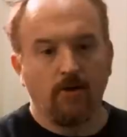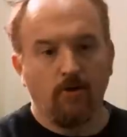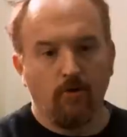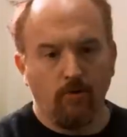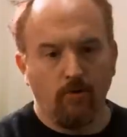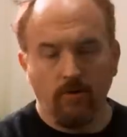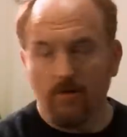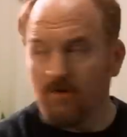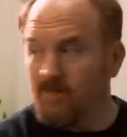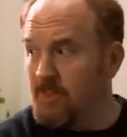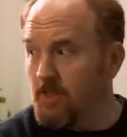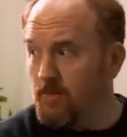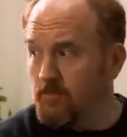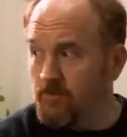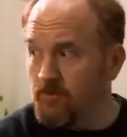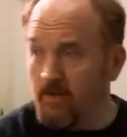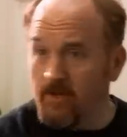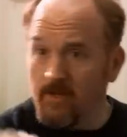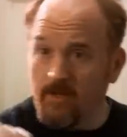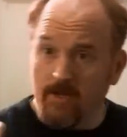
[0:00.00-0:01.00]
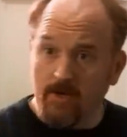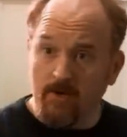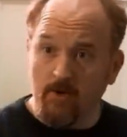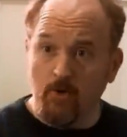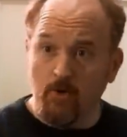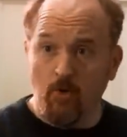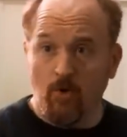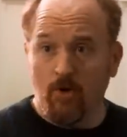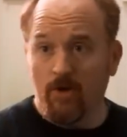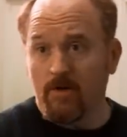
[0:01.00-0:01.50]
I go to clubs in
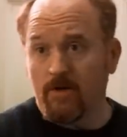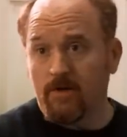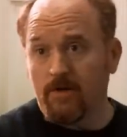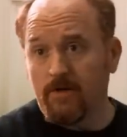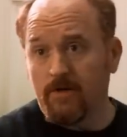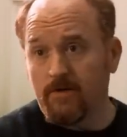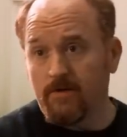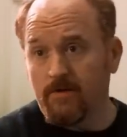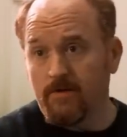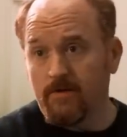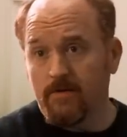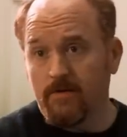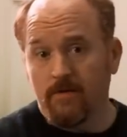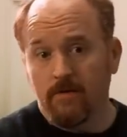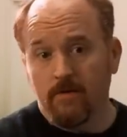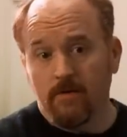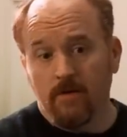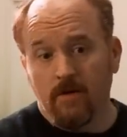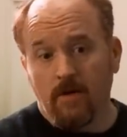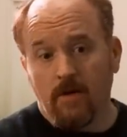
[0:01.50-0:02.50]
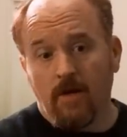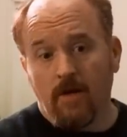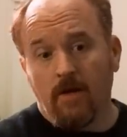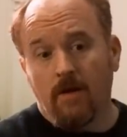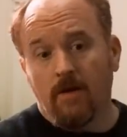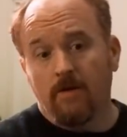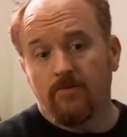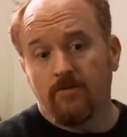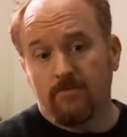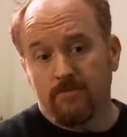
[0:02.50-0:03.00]
New York, and
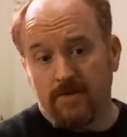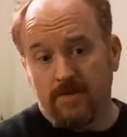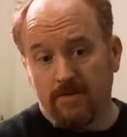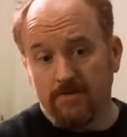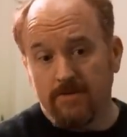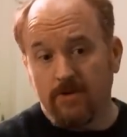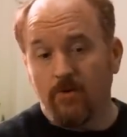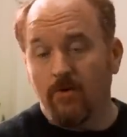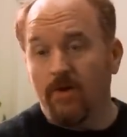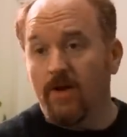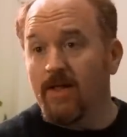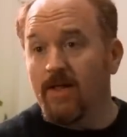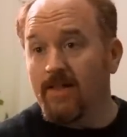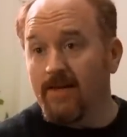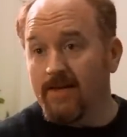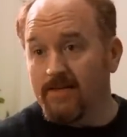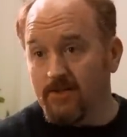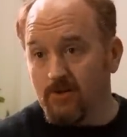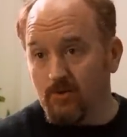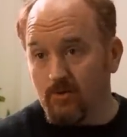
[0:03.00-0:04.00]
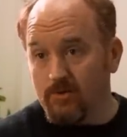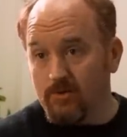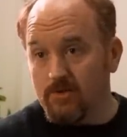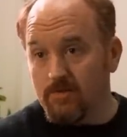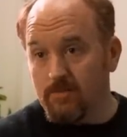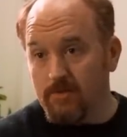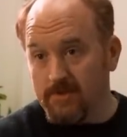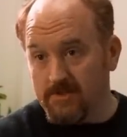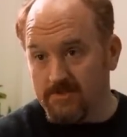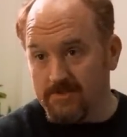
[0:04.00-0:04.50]
sometimes I go to LA to do it,
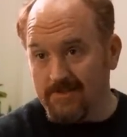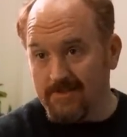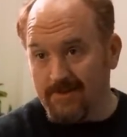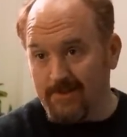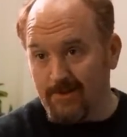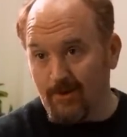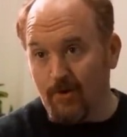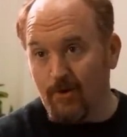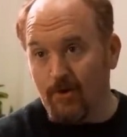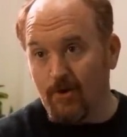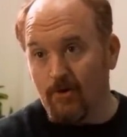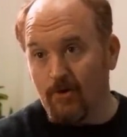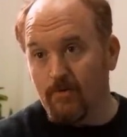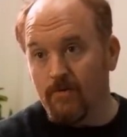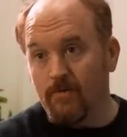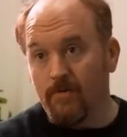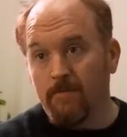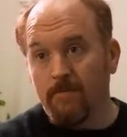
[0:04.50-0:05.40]
to places like Largo.